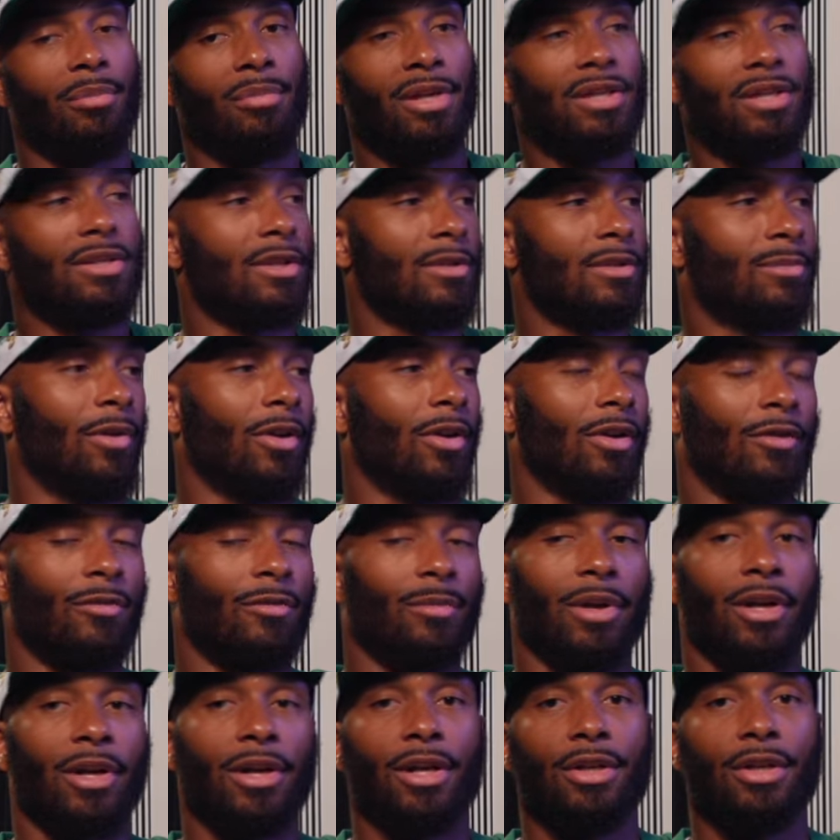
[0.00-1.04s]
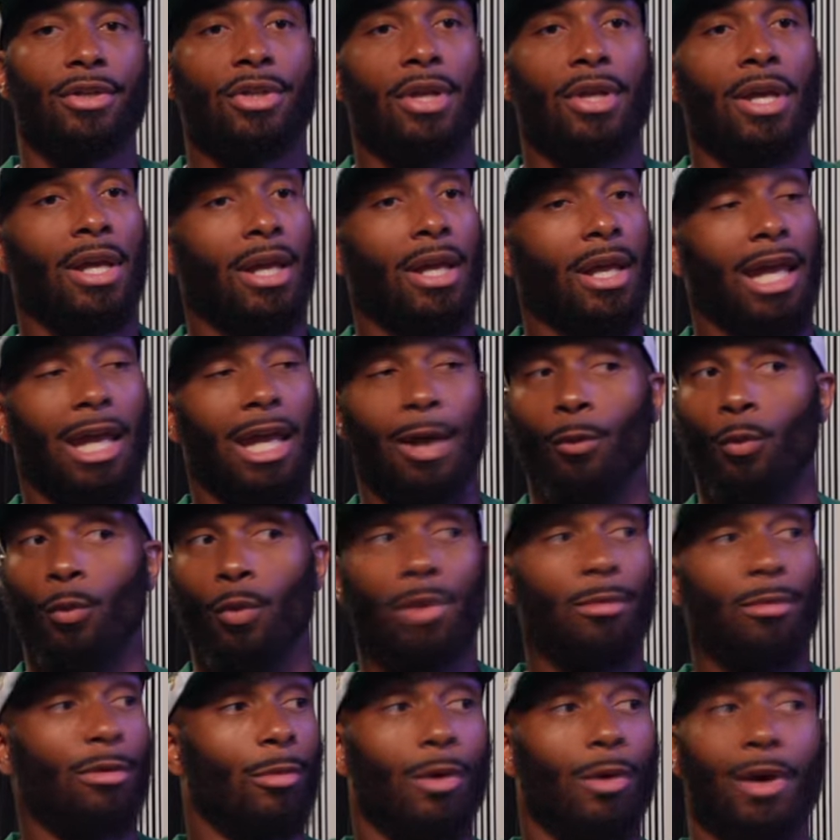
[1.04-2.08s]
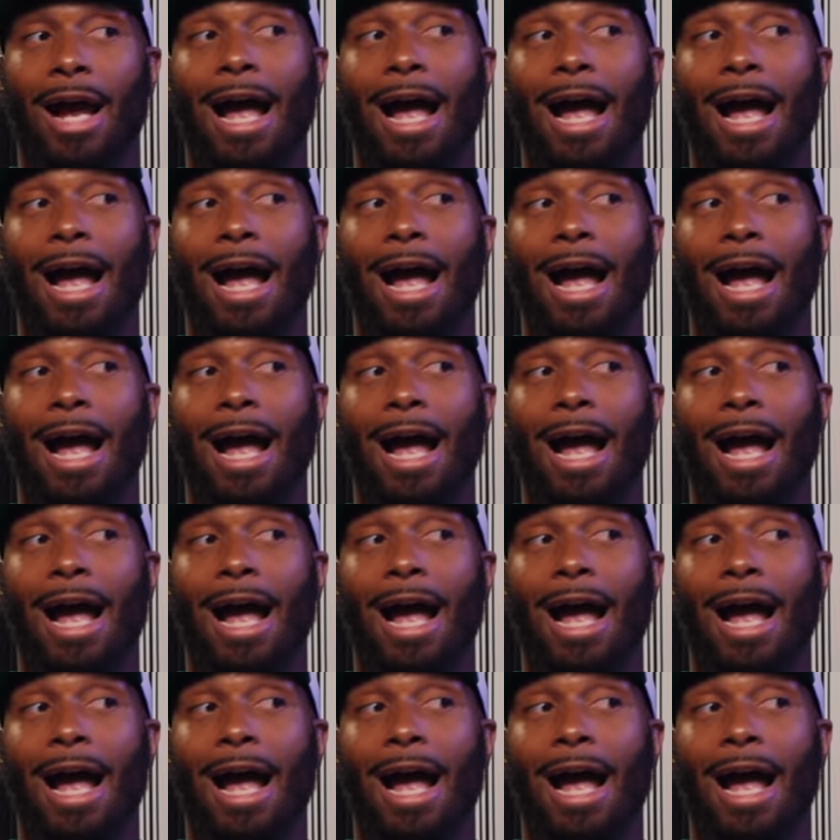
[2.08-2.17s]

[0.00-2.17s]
business part of marriage, and women were